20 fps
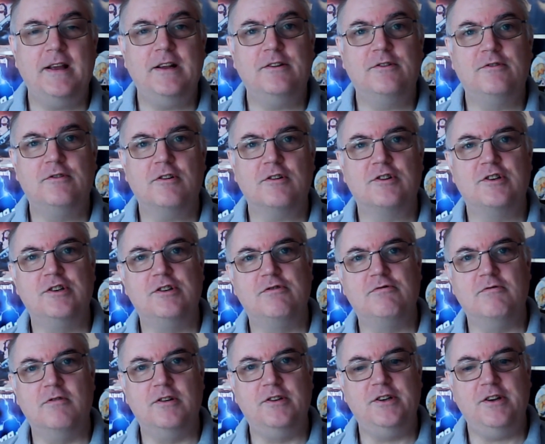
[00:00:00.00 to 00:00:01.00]
introduction
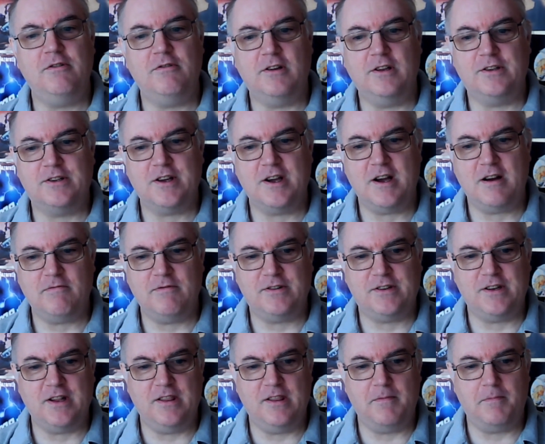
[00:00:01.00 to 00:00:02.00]
to a new
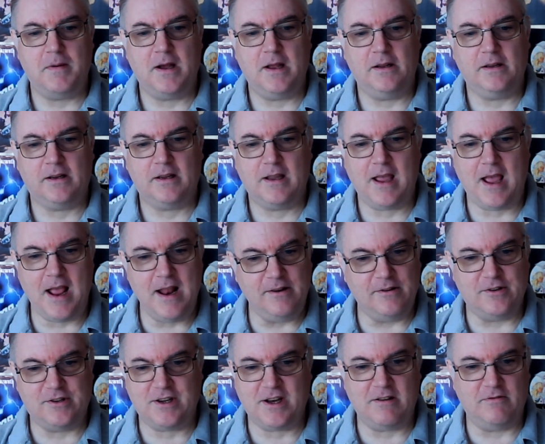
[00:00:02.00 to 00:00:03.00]
guitarist in the band.
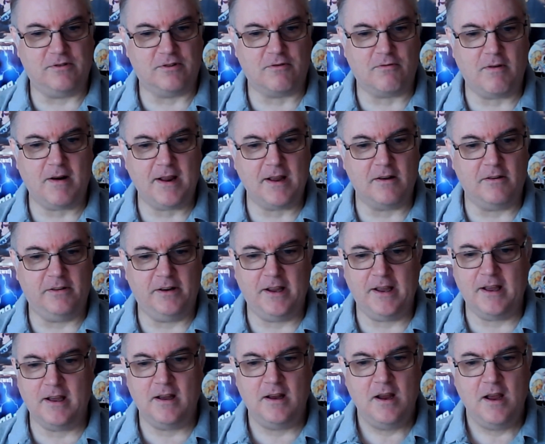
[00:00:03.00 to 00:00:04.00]
Kent sounds great on
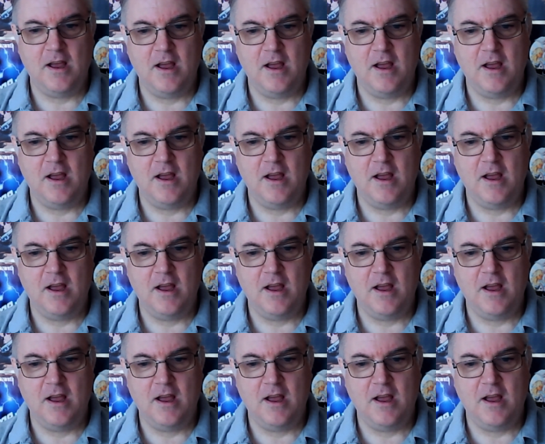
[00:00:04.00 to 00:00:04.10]
here.